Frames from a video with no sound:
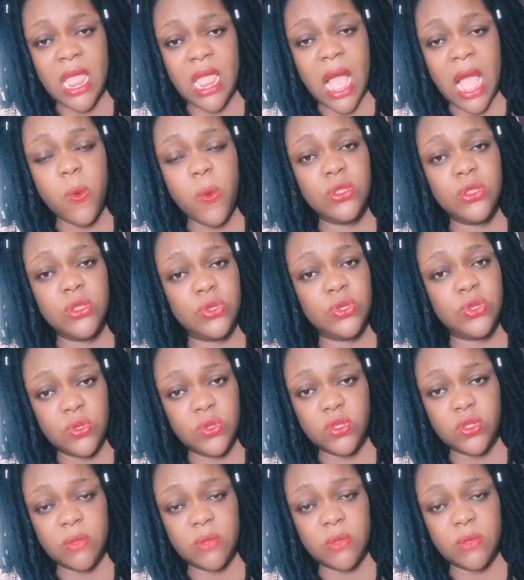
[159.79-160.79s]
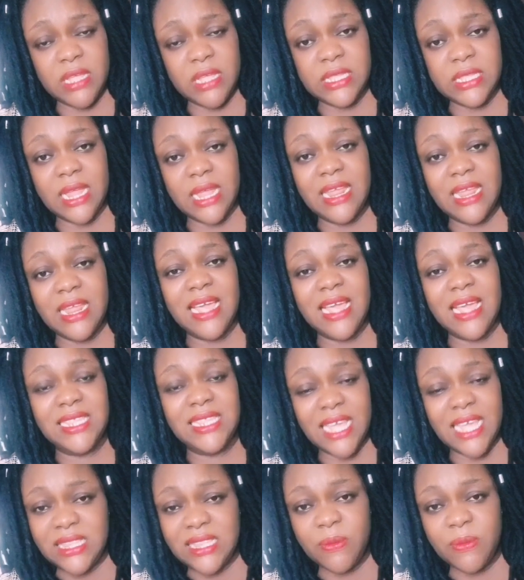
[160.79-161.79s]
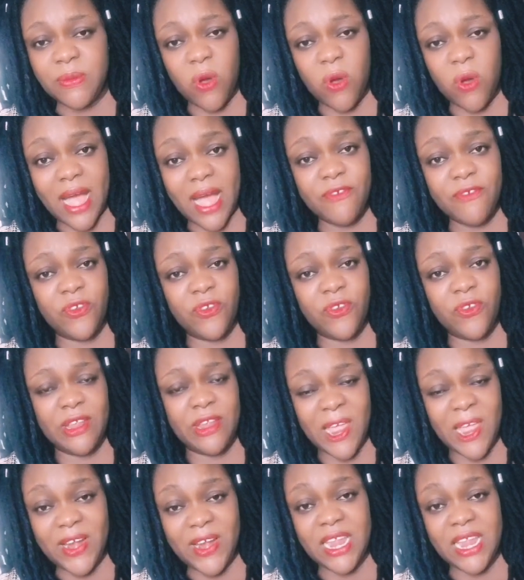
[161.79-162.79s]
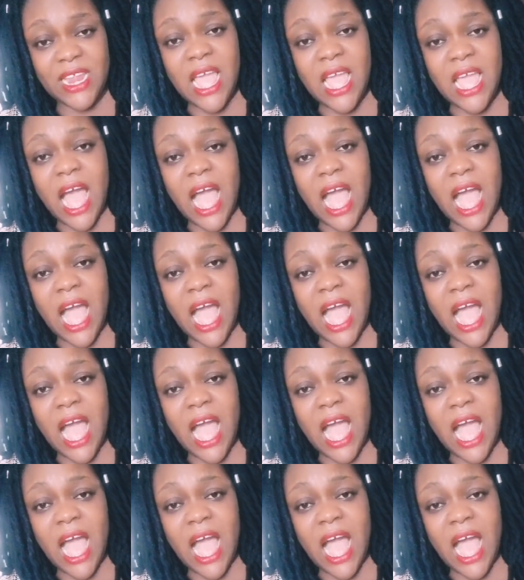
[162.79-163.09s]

I want to do some things. And then I sent him or her on an errand.